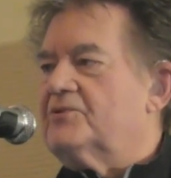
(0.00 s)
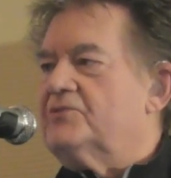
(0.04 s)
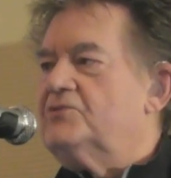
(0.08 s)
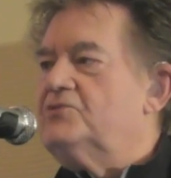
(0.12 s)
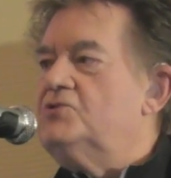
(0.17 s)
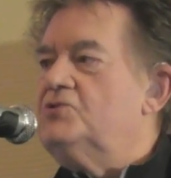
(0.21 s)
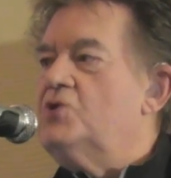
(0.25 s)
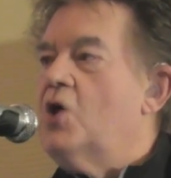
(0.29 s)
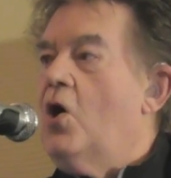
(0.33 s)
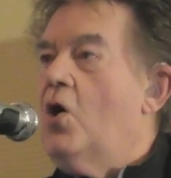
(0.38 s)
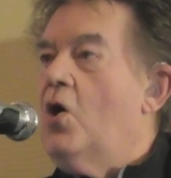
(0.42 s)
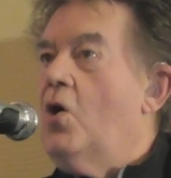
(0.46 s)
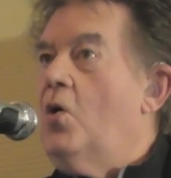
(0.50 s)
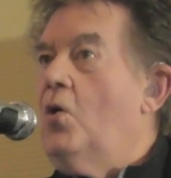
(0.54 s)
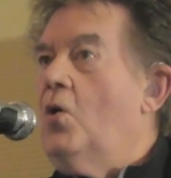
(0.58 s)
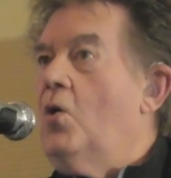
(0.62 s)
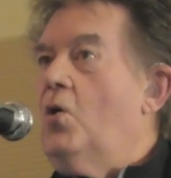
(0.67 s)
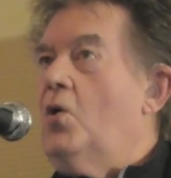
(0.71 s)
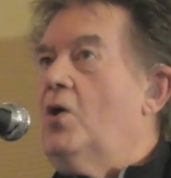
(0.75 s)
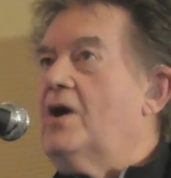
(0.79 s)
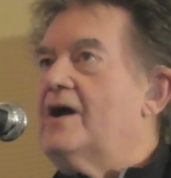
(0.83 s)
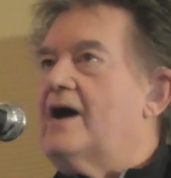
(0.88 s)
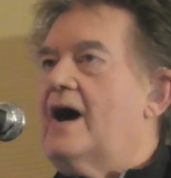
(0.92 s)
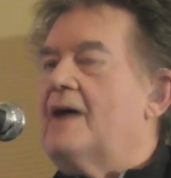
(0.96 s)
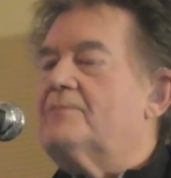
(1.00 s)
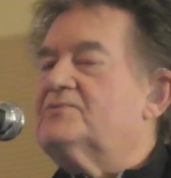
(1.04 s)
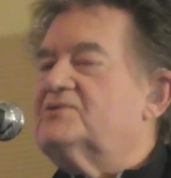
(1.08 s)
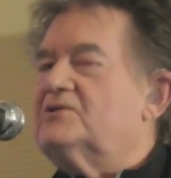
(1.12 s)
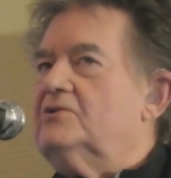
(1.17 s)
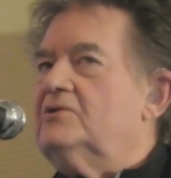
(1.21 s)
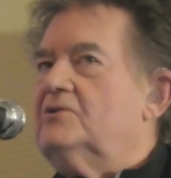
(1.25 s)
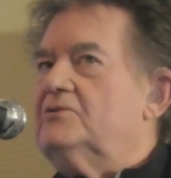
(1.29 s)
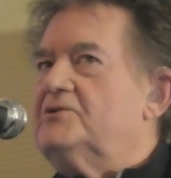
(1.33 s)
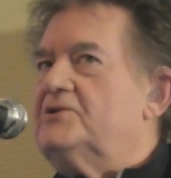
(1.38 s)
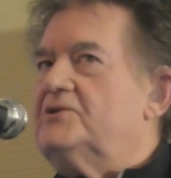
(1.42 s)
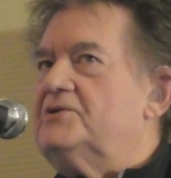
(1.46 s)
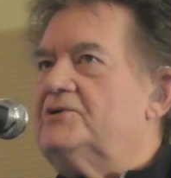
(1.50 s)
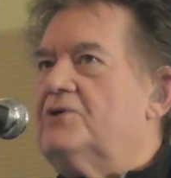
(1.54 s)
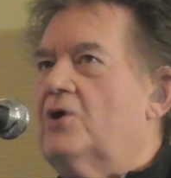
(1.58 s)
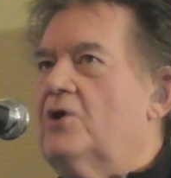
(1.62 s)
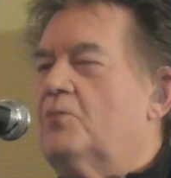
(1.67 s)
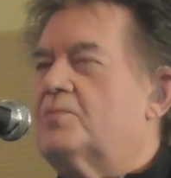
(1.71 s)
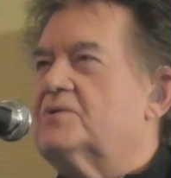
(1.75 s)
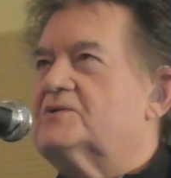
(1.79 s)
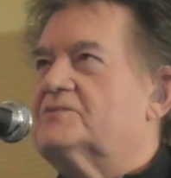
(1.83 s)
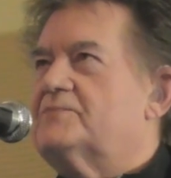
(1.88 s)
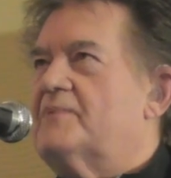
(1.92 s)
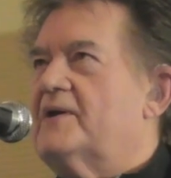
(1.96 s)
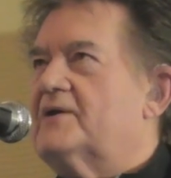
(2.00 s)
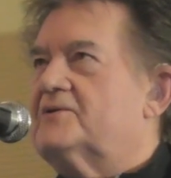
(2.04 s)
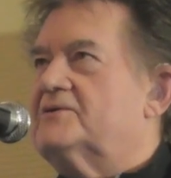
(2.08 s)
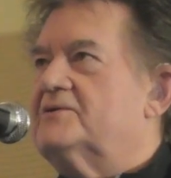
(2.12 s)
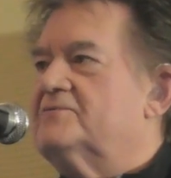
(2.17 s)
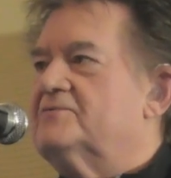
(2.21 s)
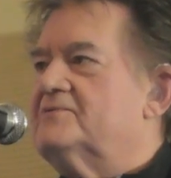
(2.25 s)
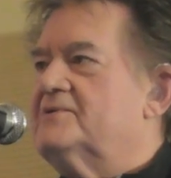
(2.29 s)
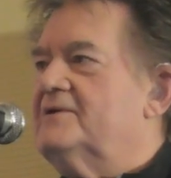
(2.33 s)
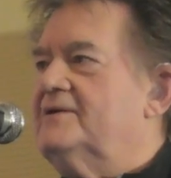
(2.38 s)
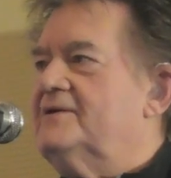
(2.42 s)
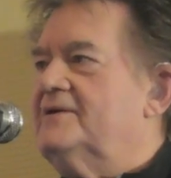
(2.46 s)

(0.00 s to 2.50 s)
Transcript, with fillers: no, absolutely no perspective?